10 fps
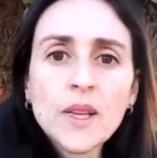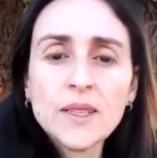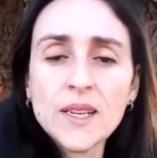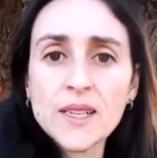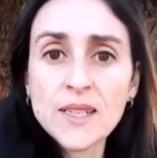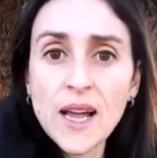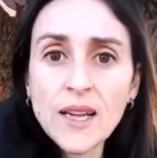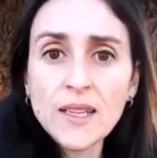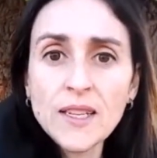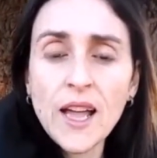The
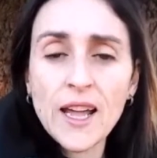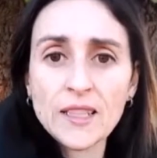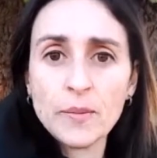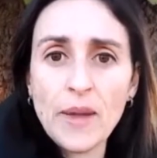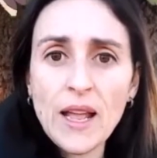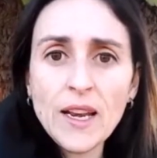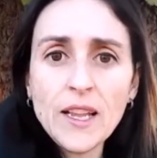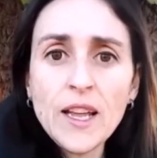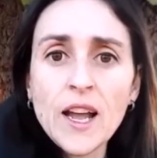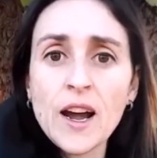side and the
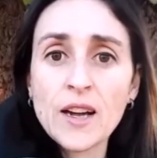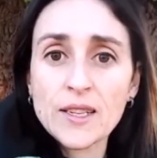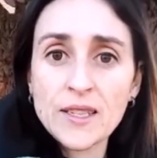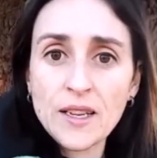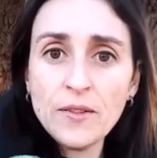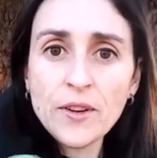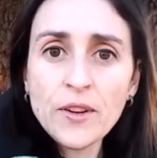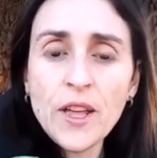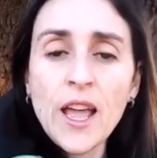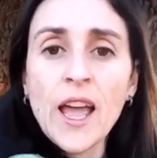belly are
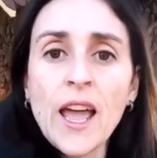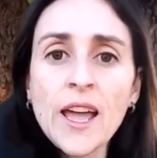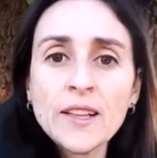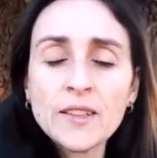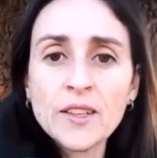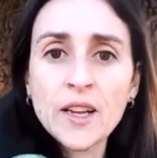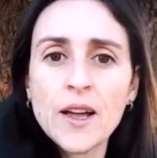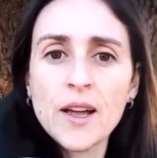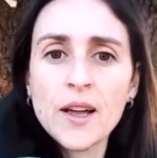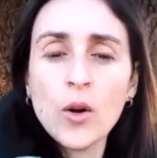silver, and
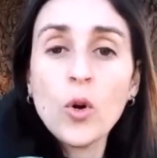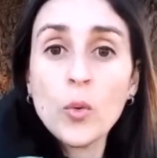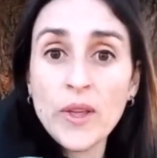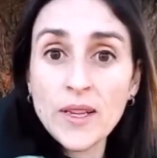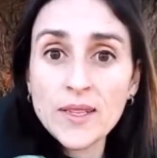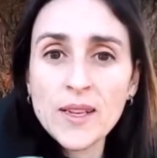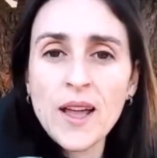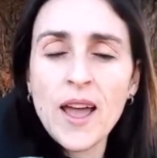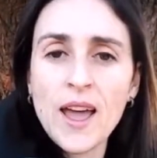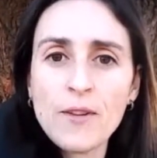all wings
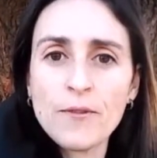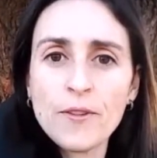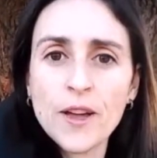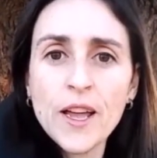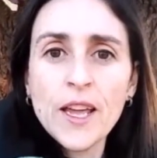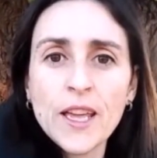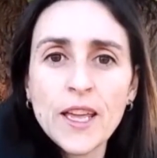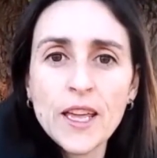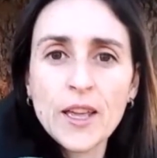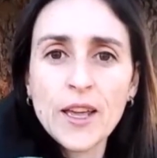have
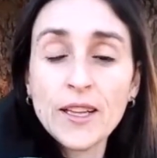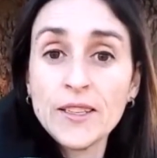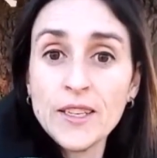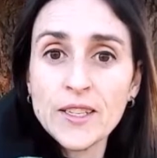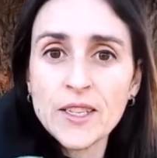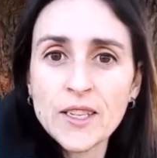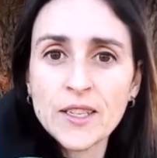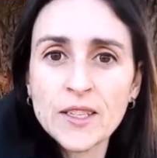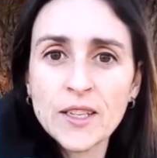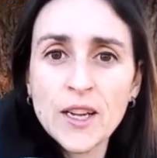a
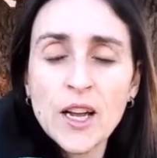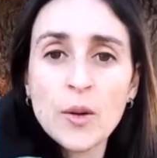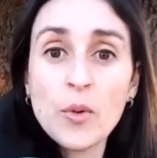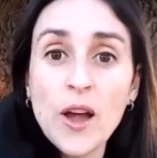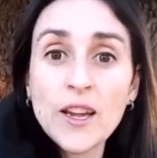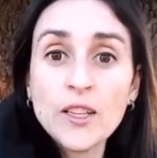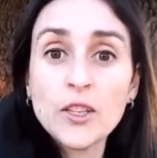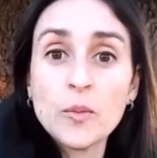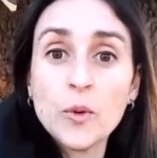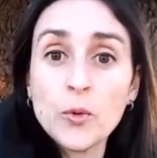distinct bright
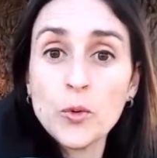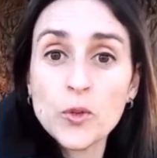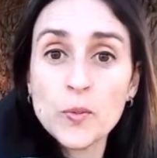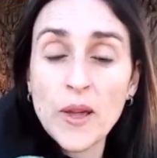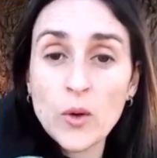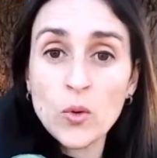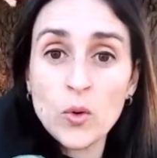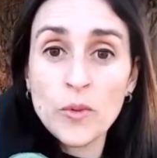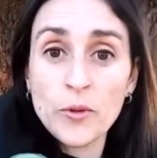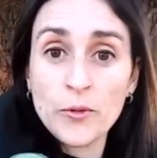blue
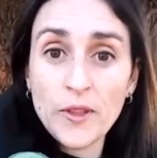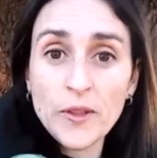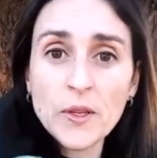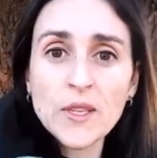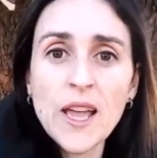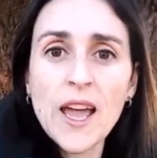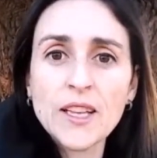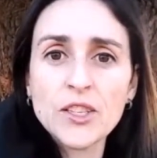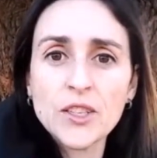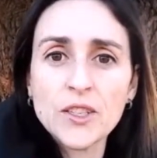speculum feathers
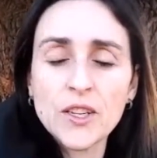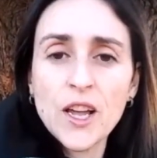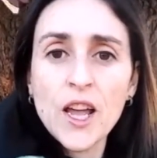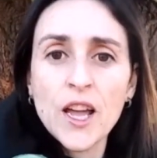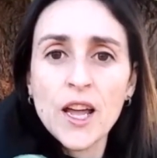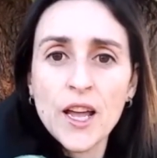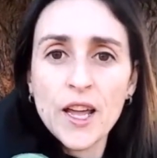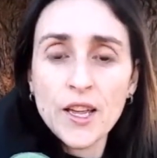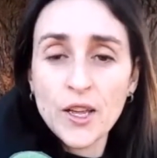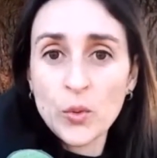edged
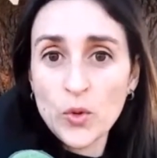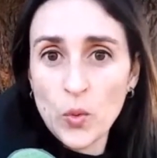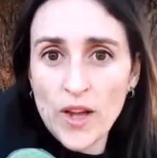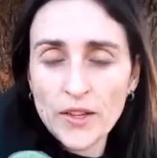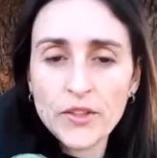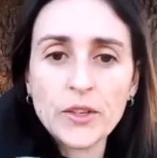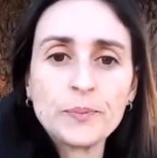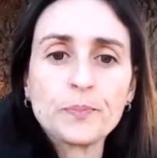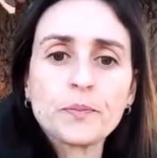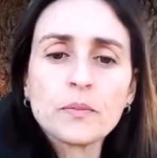with white.
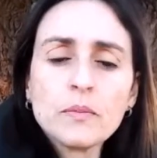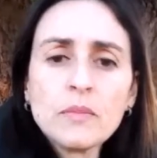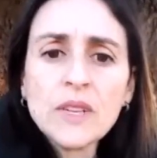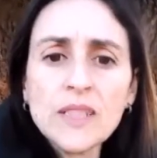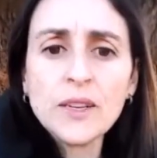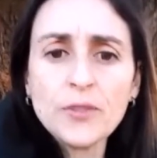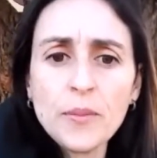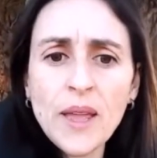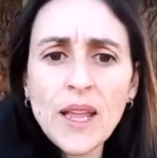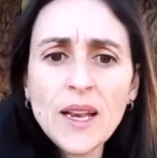The
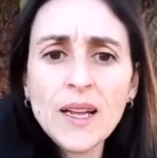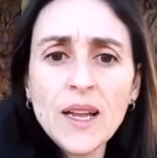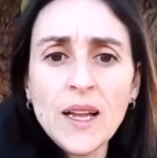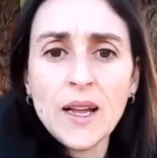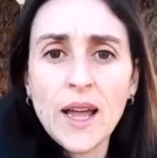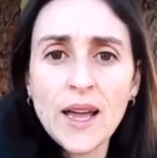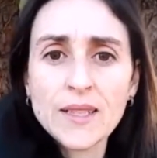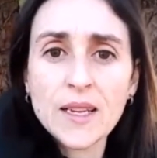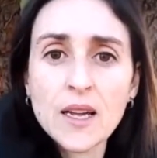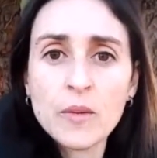female
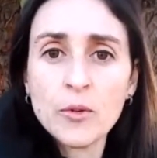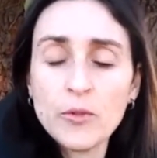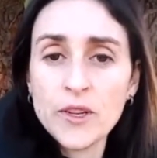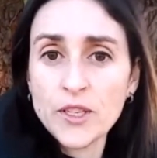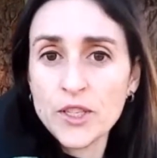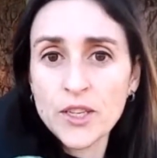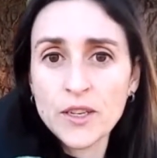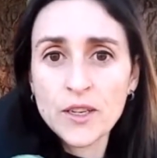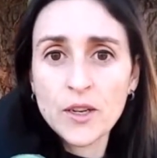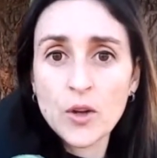has a camouflaging
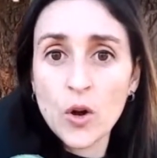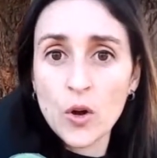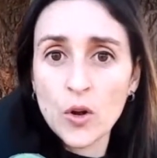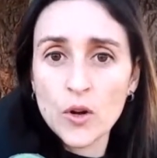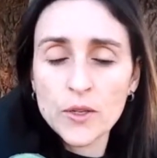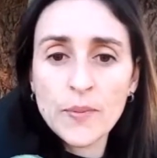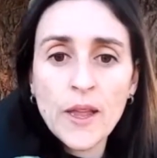color.